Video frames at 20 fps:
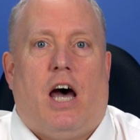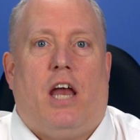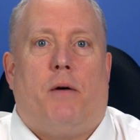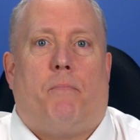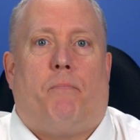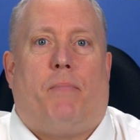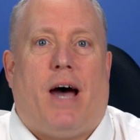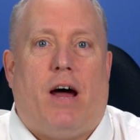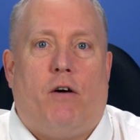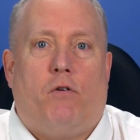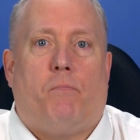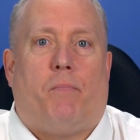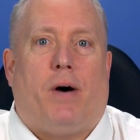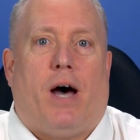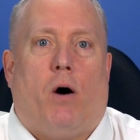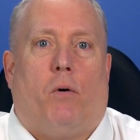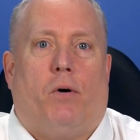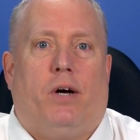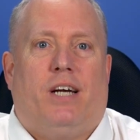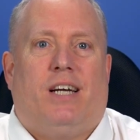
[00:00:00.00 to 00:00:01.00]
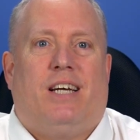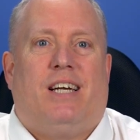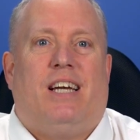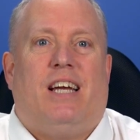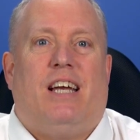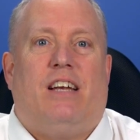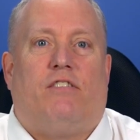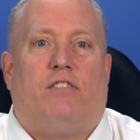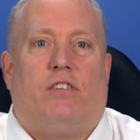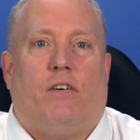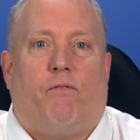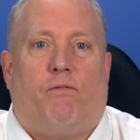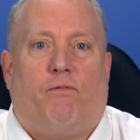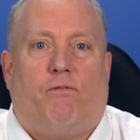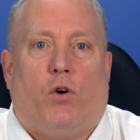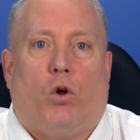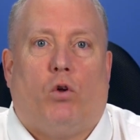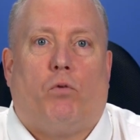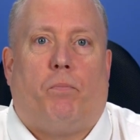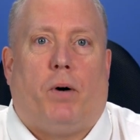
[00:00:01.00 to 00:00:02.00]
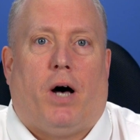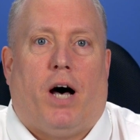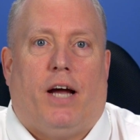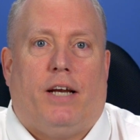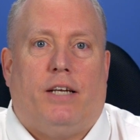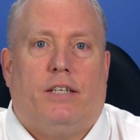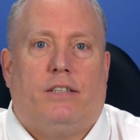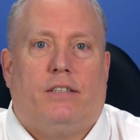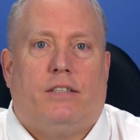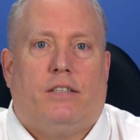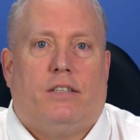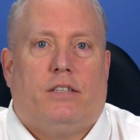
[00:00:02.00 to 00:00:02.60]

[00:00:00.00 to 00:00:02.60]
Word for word: and apparent power is the full pint.